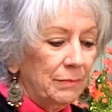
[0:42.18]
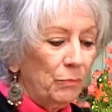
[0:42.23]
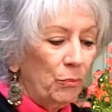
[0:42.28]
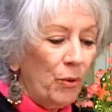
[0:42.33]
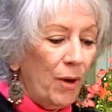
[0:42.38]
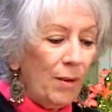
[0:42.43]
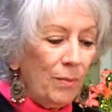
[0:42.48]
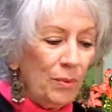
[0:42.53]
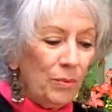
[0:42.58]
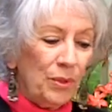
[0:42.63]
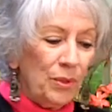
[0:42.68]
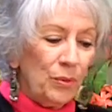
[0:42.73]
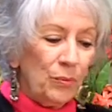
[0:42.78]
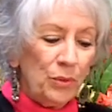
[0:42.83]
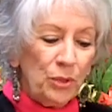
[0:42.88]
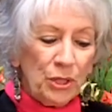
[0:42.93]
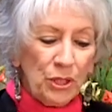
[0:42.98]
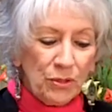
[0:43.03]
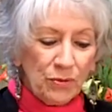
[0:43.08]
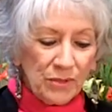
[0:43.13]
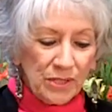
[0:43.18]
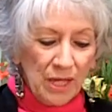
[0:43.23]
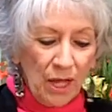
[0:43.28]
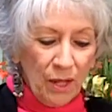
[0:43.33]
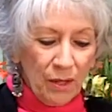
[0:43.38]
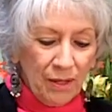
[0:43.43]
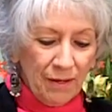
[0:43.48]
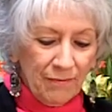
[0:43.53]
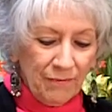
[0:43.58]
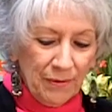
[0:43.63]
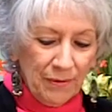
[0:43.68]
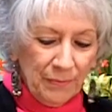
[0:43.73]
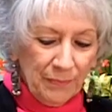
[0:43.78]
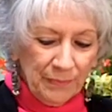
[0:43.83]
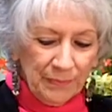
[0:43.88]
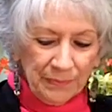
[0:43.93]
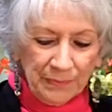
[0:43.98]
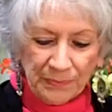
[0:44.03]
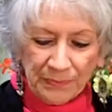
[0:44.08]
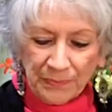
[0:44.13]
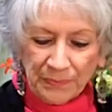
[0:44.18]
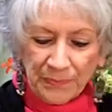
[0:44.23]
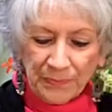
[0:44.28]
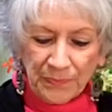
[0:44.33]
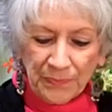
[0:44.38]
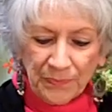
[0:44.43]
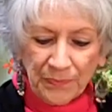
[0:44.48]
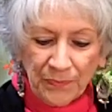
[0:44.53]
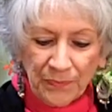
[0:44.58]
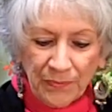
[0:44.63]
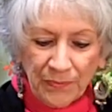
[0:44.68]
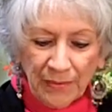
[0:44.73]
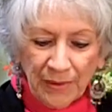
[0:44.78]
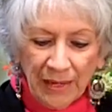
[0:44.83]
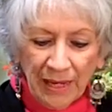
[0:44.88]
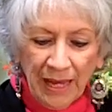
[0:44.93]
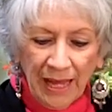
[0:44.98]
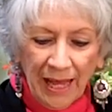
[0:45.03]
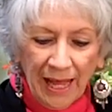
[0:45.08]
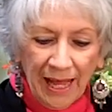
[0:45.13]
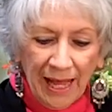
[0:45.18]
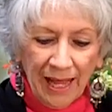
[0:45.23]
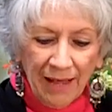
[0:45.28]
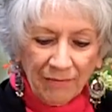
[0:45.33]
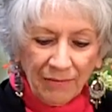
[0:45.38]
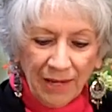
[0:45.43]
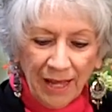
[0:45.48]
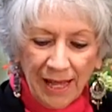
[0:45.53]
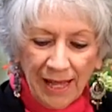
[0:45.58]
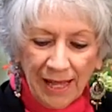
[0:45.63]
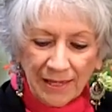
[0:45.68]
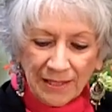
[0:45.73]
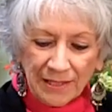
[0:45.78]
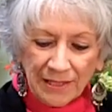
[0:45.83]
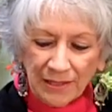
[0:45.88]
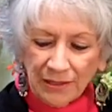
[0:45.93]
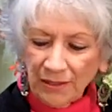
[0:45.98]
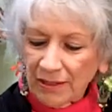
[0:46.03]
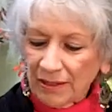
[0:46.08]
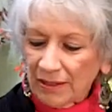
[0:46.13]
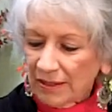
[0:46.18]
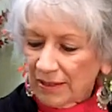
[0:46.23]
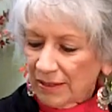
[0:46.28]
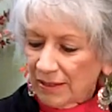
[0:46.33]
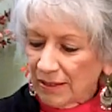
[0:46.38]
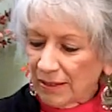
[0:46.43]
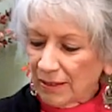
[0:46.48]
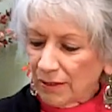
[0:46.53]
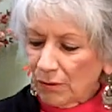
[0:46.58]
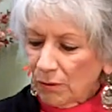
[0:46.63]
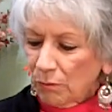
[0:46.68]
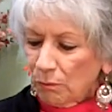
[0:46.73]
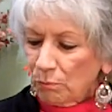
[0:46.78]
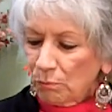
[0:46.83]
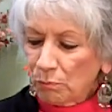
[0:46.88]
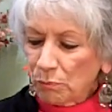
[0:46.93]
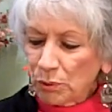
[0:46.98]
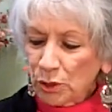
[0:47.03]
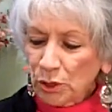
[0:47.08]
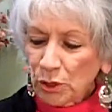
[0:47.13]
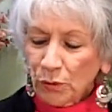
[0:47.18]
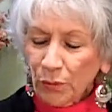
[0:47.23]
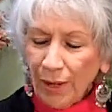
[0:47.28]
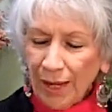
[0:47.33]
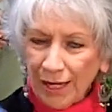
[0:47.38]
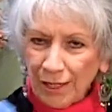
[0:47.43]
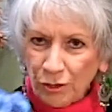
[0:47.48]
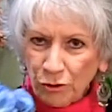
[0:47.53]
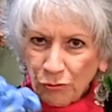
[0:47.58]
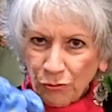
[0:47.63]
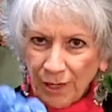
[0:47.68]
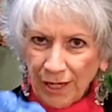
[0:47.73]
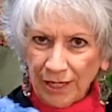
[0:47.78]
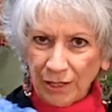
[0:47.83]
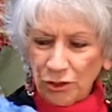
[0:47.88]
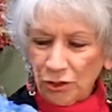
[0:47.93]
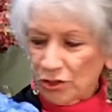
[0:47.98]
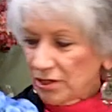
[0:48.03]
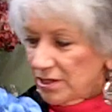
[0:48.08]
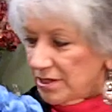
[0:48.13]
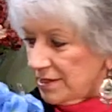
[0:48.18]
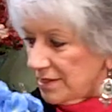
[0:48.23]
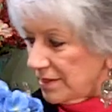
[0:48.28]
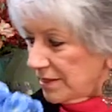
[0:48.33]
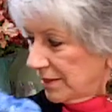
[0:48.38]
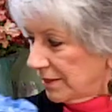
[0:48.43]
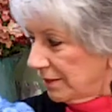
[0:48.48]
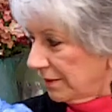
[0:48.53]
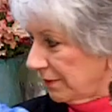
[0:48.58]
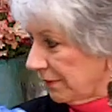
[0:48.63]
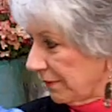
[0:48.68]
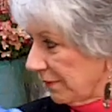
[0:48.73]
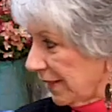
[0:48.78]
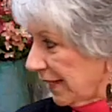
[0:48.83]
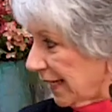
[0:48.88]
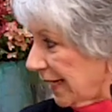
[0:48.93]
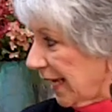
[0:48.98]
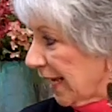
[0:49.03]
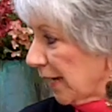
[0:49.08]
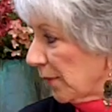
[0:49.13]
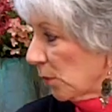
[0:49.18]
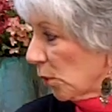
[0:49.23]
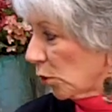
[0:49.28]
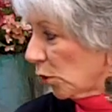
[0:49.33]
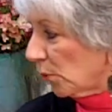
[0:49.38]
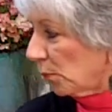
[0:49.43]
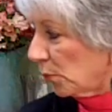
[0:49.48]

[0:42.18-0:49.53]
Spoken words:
probably will use all of them. I've got blue hydrangeas that came on a